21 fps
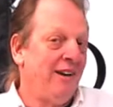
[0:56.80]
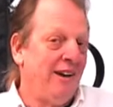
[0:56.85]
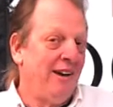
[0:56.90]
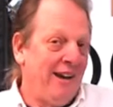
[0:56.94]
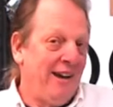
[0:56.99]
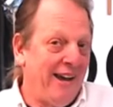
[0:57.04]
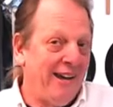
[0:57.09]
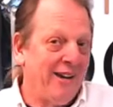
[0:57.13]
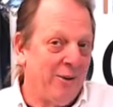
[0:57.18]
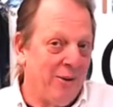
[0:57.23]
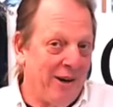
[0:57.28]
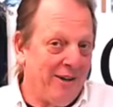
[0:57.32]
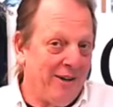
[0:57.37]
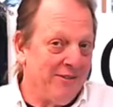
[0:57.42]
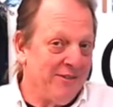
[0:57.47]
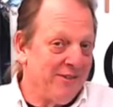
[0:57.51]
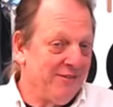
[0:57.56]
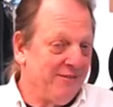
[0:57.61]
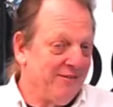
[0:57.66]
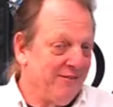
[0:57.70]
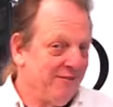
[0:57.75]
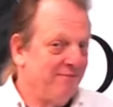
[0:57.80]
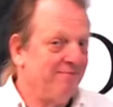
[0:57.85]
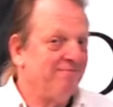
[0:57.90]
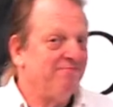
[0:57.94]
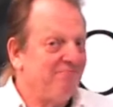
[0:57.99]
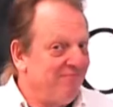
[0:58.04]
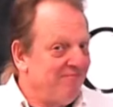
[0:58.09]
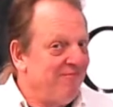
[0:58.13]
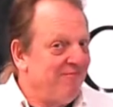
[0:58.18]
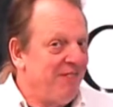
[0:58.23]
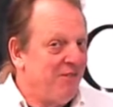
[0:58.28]
Hang around,
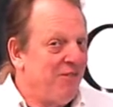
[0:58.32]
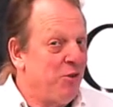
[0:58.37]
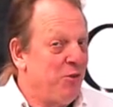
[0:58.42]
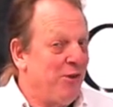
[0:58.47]
if you